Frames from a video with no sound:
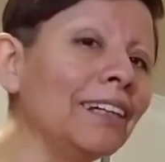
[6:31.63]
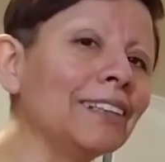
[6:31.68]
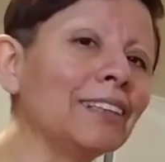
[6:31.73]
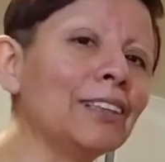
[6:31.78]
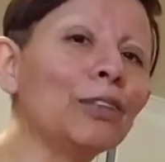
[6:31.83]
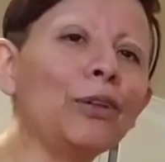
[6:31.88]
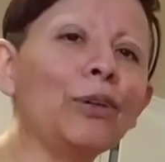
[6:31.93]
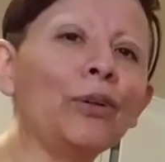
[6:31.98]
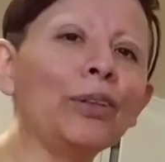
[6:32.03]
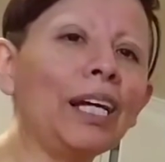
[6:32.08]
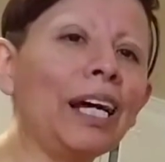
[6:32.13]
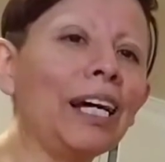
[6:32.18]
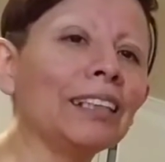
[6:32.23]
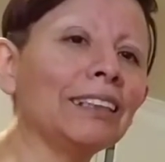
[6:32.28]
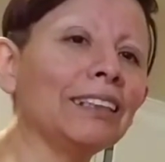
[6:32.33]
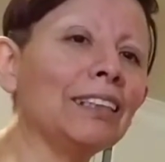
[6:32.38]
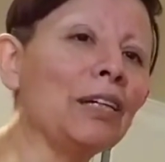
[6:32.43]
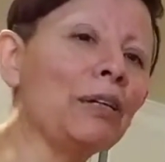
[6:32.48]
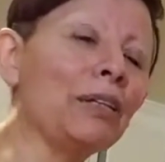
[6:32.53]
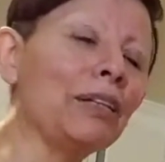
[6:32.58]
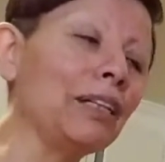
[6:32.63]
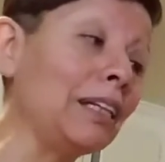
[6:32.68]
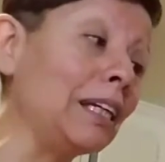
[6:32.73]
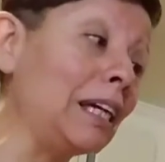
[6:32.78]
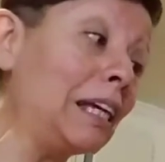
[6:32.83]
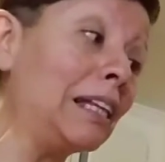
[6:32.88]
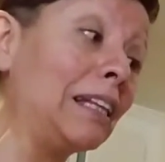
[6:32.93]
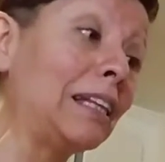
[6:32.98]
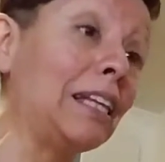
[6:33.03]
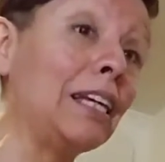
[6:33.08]
So that's
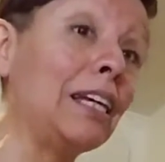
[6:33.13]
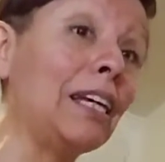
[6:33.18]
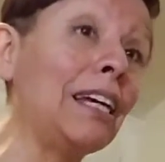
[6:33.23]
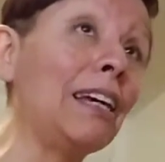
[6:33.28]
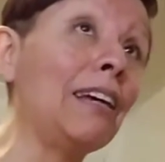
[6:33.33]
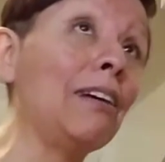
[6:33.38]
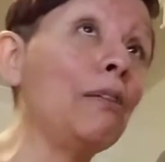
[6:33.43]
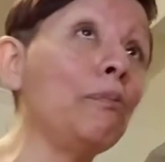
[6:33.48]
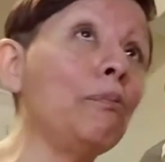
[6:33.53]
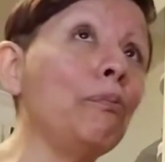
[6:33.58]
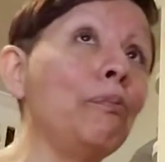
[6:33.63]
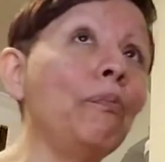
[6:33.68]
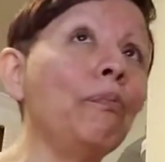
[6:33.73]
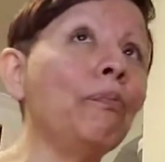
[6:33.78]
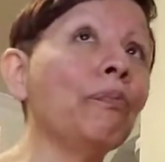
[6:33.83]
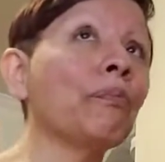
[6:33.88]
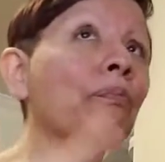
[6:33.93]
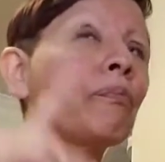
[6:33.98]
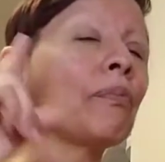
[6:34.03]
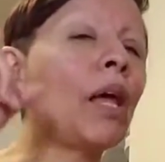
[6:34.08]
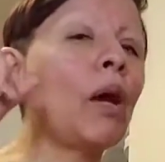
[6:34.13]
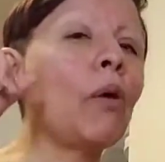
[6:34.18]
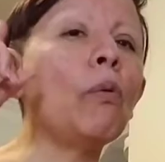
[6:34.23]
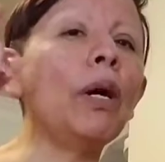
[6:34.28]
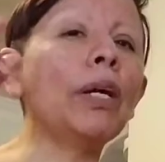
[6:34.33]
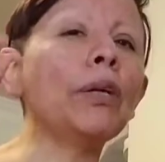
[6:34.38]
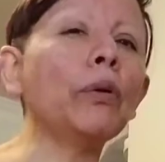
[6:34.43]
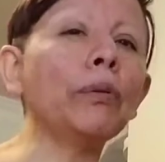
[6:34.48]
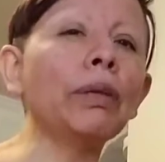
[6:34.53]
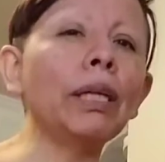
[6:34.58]
the
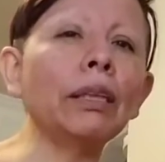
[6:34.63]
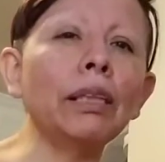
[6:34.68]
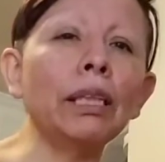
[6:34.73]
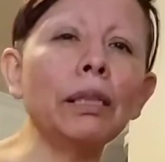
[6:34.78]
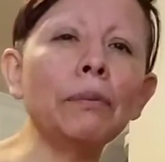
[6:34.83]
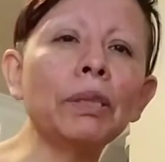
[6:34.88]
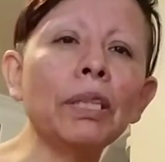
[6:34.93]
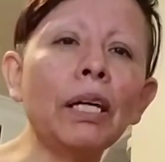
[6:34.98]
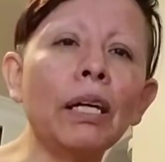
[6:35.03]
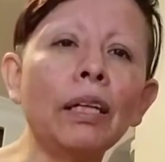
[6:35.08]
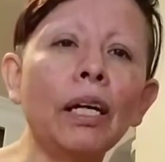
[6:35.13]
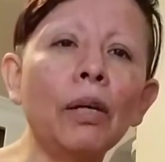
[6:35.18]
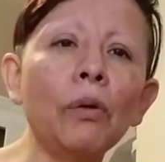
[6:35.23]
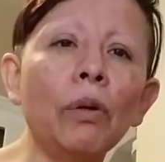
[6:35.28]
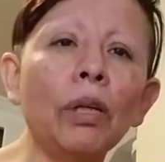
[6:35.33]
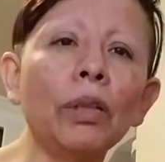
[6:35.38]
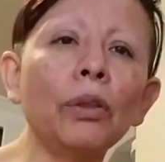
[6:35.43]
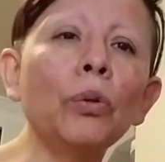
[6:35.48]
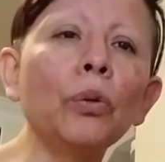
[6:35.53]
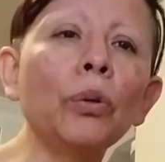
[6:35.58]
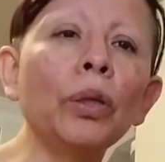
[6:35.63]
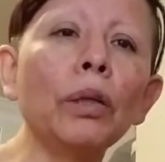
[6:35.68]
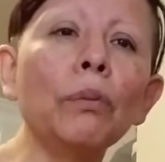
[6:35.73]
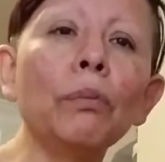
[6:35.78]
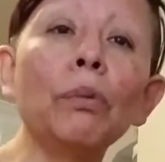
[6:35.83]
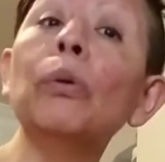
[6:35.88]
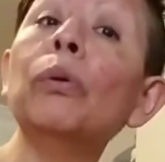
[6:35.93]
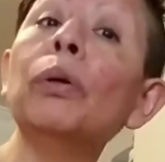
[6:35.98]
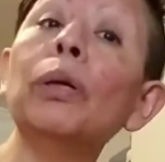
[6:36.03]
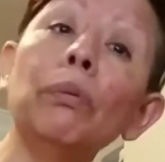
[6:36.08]
one of the tips that I want to
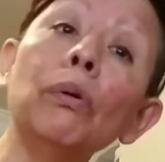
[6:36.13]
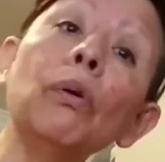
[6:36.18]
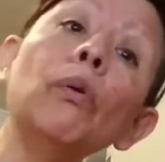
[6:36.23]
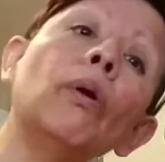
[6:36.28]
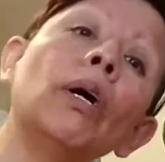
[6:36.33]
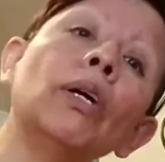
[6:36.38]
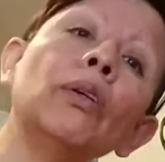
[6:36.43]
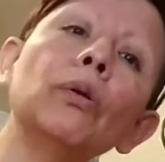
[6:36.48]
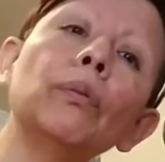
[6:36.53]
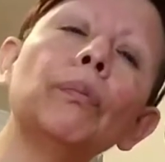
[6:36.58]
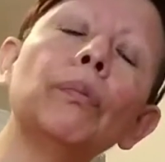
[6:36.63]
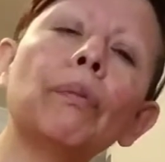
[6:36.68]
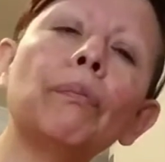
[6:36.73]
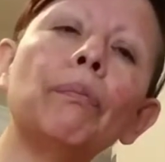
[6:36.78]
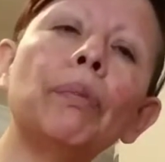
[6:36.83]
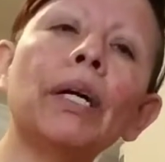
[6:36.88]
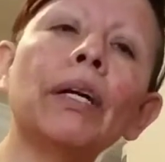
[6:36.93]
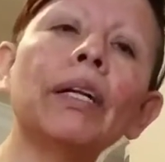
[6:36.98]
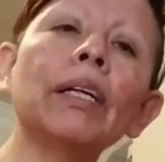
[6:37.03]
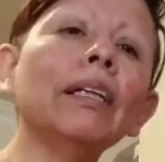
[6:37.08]
give you if you want to prepare.